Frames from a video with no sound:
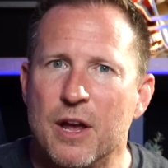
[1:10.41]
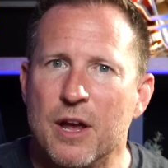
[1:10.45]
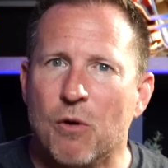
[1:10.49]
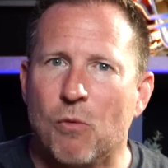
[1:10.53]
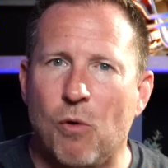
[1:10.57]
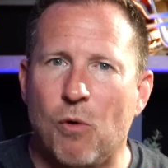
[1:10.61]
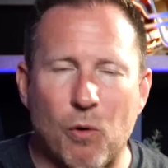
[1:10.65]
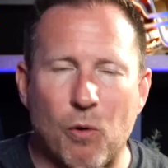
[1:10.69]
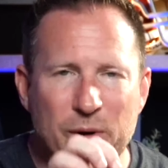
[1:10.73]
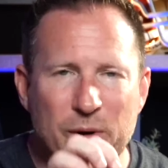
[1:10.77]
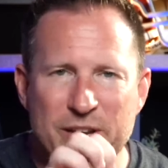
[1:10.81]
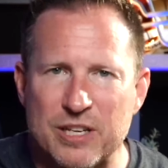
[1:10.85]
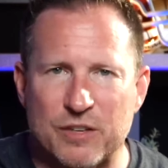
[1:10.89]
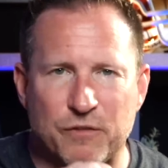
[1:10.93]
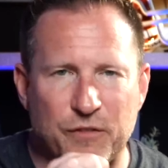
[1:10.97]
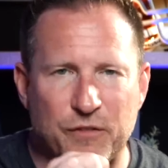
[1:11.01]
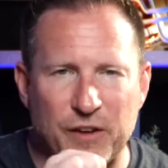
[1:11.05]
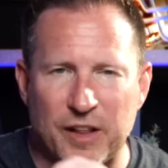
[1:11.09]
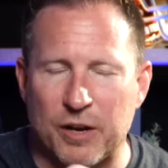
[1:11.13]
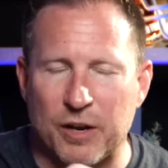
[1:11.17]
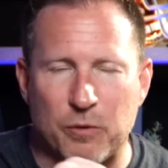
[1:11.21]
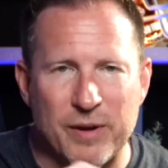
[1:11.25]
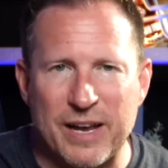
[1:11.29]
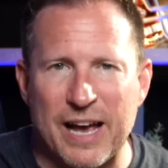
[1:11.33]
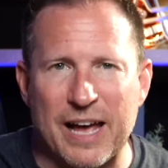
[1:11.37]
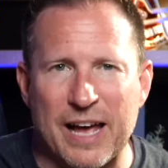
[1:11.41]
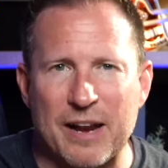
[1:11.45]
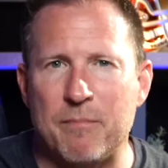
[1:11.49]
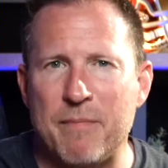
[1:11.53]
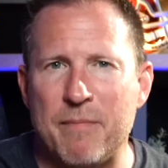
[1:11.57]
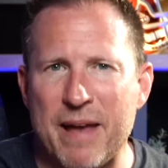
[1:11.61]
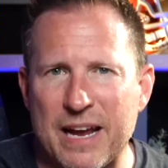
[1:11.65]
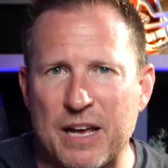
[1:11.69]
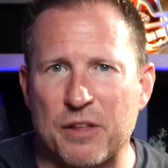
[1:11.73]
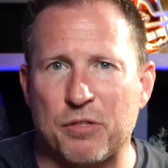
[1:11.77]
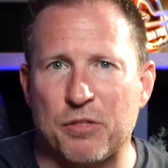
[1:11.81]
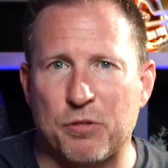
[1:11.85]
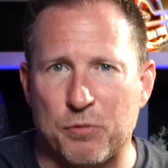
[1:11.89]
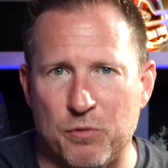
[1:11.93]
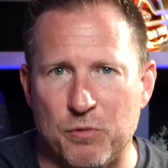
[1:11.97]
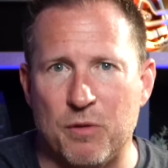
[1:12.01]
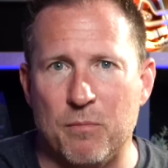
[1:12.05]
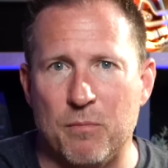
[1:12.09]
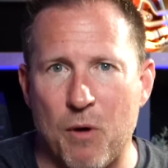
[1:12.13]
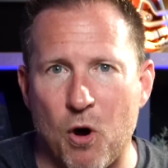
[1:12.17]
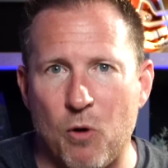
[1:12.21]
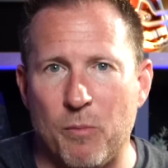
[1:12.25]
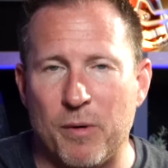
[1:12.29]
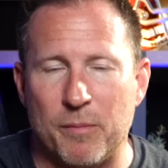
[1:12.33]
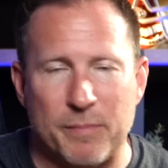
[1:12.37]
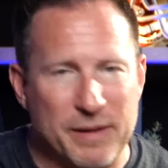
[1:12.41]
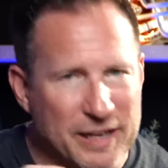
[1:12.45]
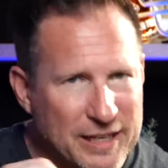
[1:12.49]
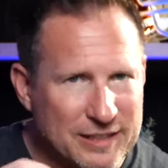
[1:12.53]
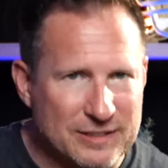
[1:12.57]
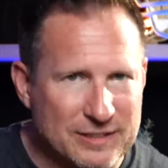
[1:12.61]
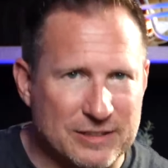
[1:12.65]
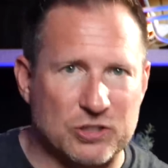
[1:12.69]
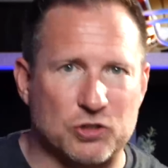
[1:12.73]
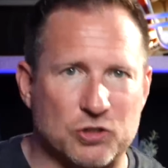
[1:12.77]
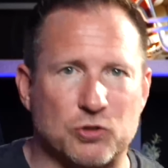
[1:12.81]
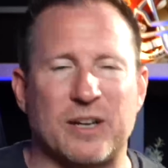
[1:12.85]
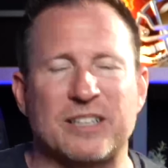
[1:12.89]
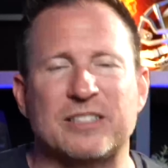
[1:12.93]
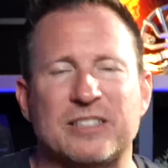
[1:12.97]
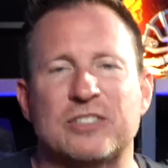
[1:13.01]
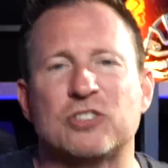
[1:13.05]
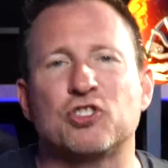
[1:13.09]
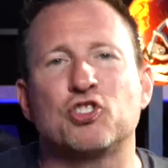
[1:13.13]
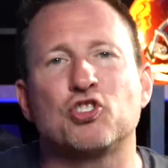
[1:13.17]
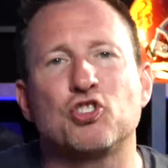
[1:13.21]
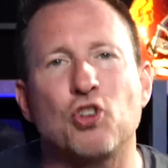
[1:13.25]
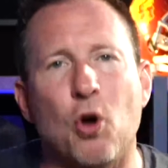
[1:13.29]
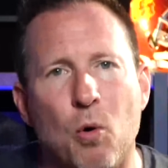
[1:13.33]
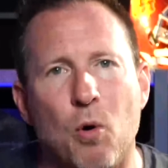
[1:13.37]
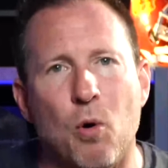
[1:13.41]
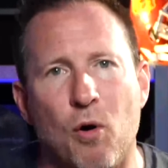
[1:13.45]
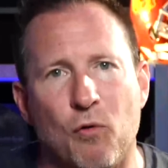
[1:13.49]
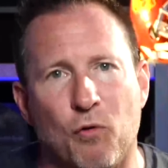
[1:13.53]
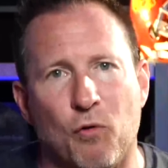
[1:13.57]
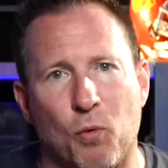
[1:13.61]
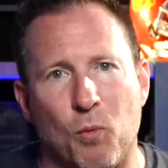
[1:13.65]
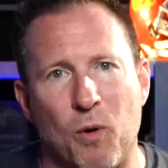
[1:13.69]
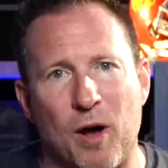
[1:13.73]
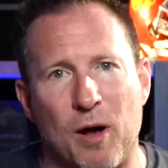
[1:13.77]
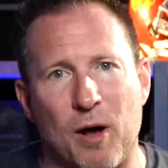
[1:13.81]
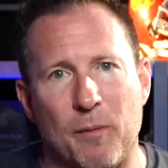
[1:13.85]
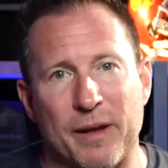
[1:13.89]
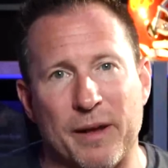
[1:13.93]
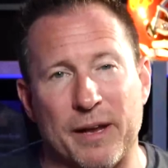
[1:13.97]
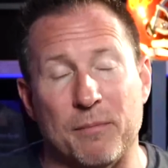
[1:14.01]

where we just feel like we got to make it through the moment because the stress is so overwhelming.